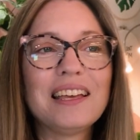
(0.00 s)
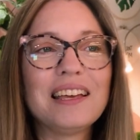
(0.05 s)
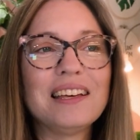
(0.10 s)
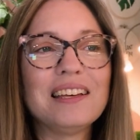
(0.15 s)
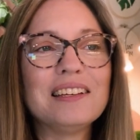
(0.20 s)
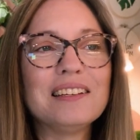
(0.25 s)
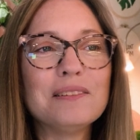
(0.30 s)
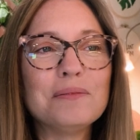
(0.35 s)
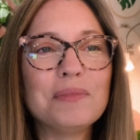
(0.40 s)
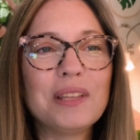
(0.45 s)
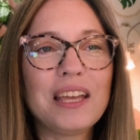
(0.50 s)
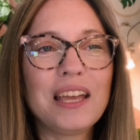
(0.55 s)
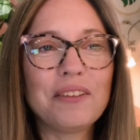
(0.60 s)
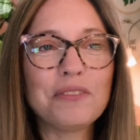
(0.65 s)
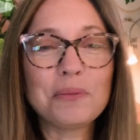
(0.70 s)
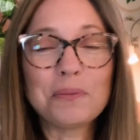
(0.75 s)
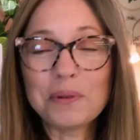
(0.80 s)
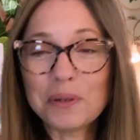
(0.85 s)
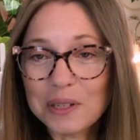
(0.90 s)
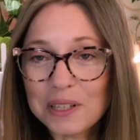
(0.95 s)
They
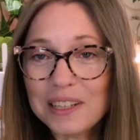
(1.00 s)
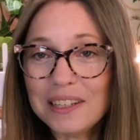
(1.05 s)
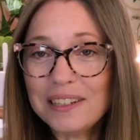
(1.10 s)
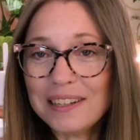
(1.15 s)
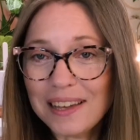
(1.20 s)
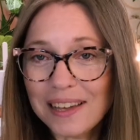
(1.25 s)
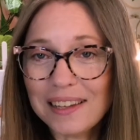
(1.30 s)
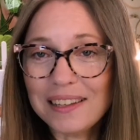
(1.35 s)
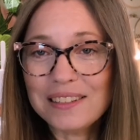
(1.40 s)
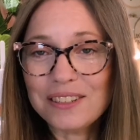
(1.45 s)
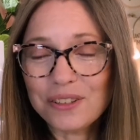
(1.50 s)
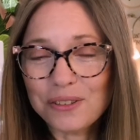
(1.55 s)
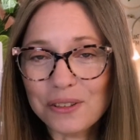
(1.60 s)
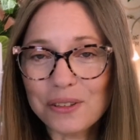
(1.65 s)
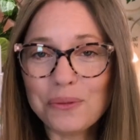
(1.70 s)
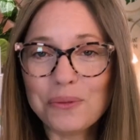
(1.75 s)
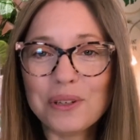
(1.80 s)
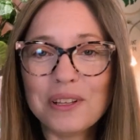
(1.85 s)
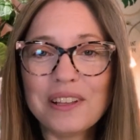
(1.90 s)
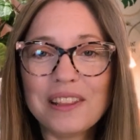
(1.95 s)
have a pretty nice
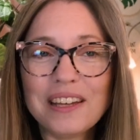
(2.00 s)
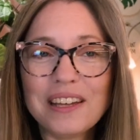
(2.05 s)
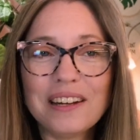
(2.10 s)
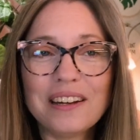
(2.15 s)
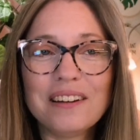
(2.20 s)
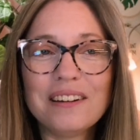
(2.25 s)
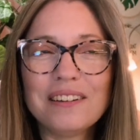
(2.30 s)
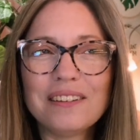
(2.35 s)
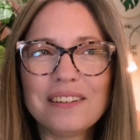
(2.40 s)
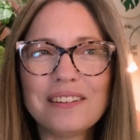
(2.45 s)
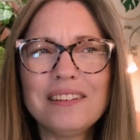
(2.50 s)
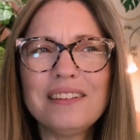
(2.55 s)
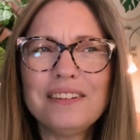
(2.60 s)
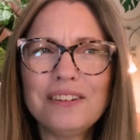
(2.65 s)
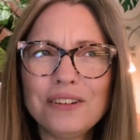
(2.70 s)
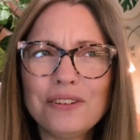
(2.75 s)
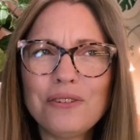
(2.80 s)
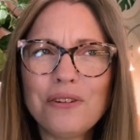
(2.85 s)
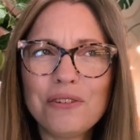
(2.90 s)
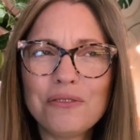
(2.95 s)
Goodwill there. A
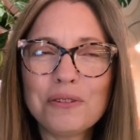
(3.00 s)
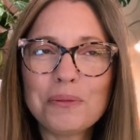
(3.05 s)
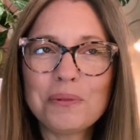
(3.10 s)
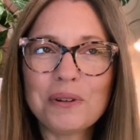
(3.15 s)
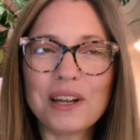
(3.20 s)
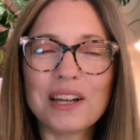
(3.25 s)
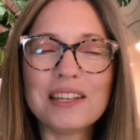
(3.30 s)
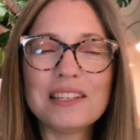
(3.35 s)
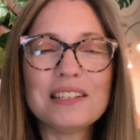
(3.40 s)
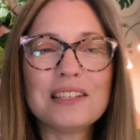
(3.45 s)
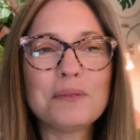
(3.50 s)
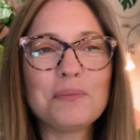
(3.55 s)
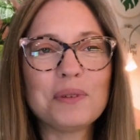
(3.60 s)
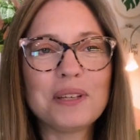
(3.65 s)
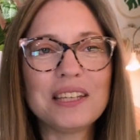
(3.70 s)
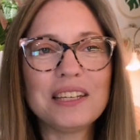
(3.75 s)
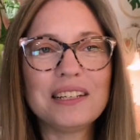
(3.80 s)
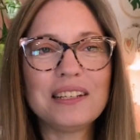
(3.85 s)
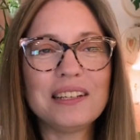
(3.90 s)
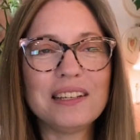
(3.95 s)
little overpriced,
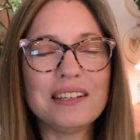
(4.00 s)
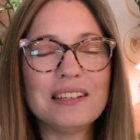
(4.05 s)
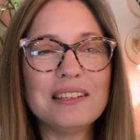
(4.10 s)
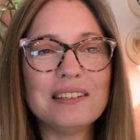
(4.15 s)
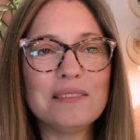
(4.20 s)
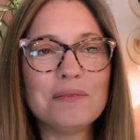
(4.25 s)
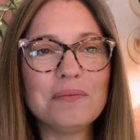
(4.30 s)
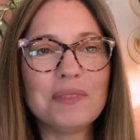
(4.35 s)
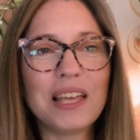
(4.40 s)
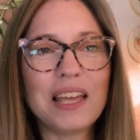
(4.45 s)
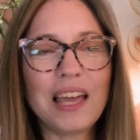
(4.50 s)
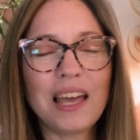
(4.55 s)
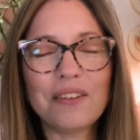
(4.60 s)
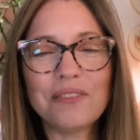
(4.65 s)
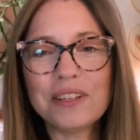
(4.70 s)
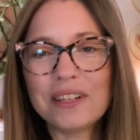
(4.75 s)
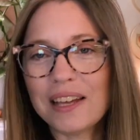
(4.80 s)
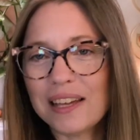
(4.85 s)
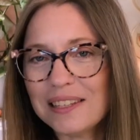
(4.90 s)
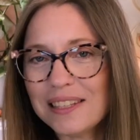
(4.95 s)
but they
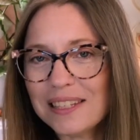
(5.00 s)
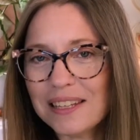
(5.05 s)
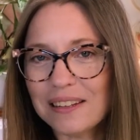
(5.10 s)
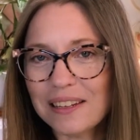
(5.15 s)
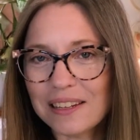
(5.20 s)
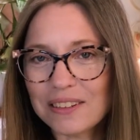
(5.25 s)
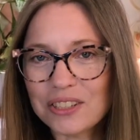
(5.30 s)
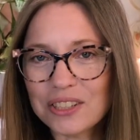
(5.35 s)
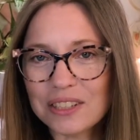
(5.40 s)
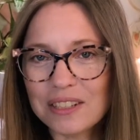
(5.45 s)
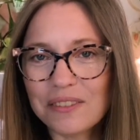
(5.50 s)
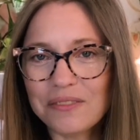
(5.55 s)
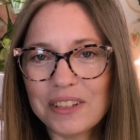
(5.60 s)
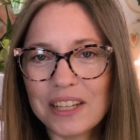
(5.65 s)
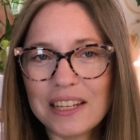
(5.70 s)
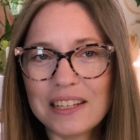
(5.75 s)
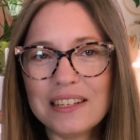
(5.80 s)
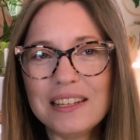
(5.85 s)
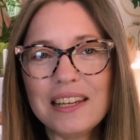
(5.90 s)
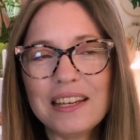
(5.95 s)
have a nice selection of
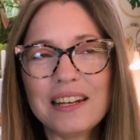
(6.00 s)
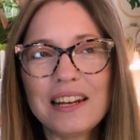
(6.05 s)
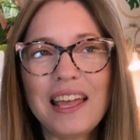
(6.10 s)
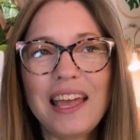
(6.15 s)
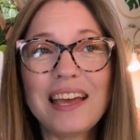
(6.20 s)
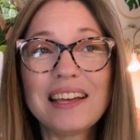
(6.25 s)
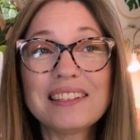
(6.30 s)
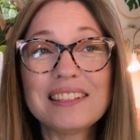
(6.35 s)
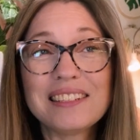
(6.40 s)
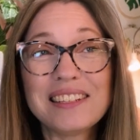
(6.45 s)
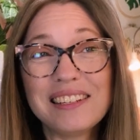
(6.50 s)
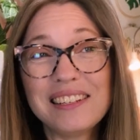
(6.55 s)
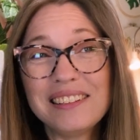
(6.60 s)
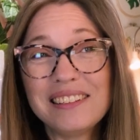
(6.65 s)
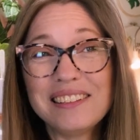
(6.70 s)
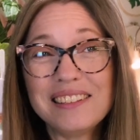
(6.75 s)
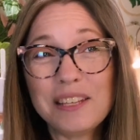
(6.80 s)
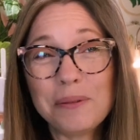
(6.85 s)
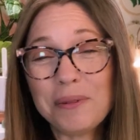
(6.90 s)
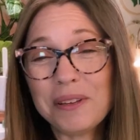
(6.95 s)
like knickknacks
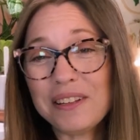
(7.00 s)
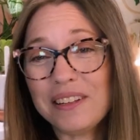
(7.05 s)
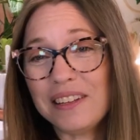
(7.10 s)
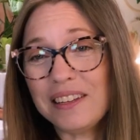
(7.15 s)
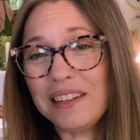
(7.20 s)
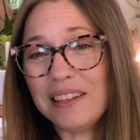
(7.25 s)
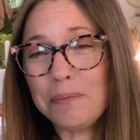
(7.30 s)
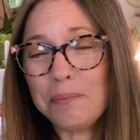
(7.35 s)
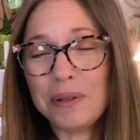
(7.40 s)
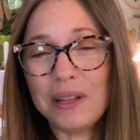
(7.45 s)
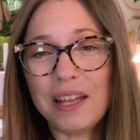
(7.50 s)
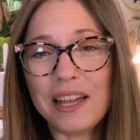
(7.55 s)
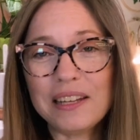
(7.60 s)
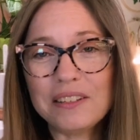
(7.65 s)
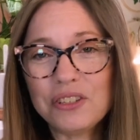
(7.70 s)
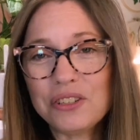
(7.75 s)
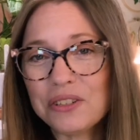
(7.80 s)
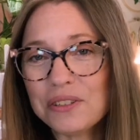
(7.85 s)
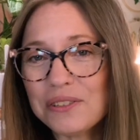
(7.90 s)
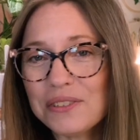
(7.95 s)
and typically
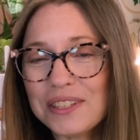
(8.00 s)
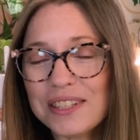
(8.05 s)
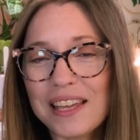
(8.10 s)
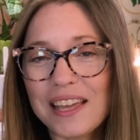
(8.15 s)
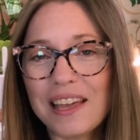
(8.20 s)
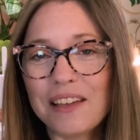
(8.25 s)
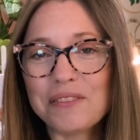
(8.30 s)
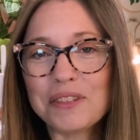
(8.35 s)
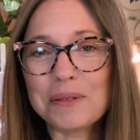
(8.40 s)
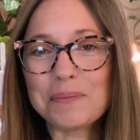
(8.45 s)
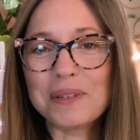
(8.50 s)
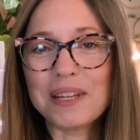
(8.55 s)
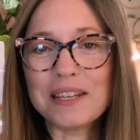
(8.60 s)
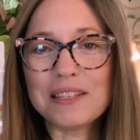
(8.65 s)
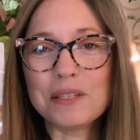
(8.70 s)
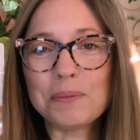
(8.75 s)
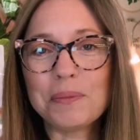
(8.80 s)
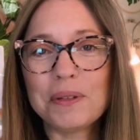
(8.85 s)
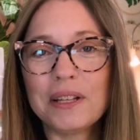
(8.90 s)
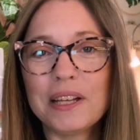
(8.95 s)
planters. They have some
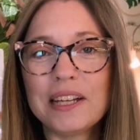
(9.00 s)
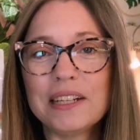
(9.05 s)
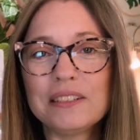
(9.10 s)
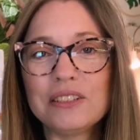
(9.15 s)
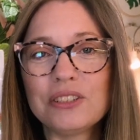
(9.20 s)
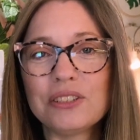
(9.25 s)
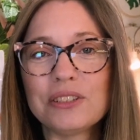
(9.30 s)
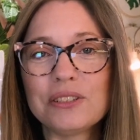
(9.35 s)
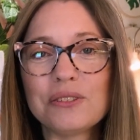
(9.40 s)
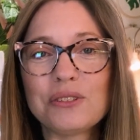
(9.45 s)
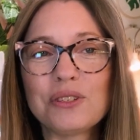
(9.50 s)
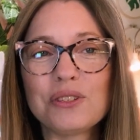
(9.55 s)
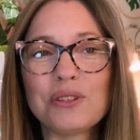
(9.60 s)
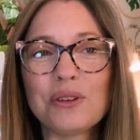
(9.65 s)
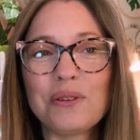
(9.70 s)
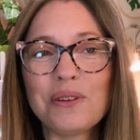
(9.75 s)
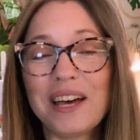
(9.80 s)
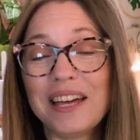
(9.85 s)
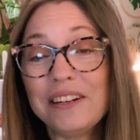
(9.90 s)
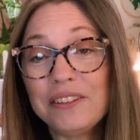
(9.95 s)
nice planters.
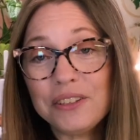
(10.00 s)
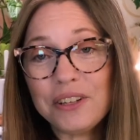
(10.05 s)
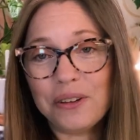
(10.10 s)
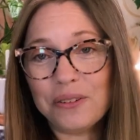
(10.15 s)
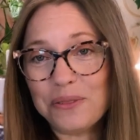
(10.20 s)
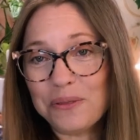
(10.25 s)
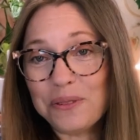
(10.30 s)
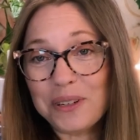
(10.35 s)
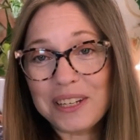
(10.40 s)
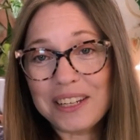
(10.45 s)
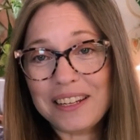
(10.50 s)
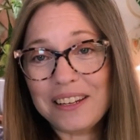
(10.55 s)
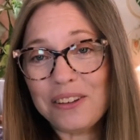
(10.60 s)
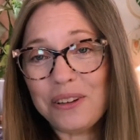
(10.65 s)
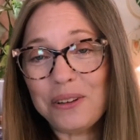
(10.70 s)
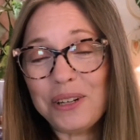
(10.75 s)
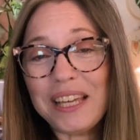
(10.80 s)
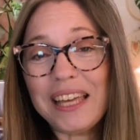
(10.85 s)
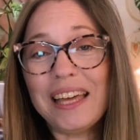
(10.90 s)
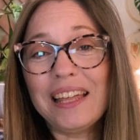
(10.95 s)
So I don't know. We're going to
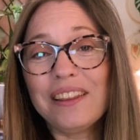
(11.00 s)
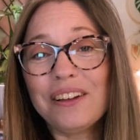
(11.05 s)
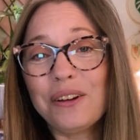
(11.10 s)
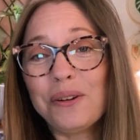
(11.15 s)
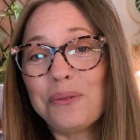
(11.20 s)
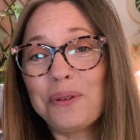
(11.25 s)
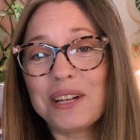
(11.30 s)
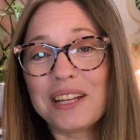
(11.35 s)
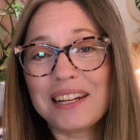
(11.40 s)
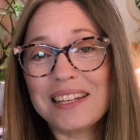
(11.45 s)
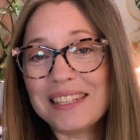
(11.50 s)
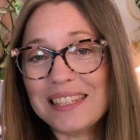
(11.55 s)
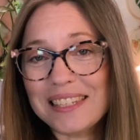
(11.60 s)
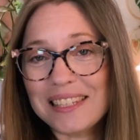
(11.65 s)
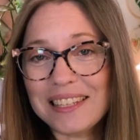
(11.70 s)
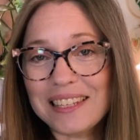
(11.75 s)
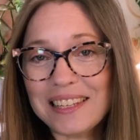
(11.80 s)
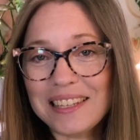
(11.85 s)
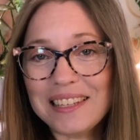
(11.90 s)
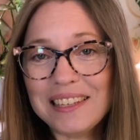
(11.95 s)
go together. We're going to
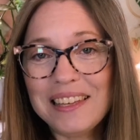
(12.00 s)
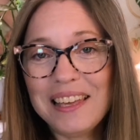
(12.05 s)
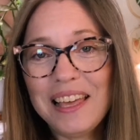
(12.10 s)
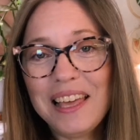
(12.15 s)
see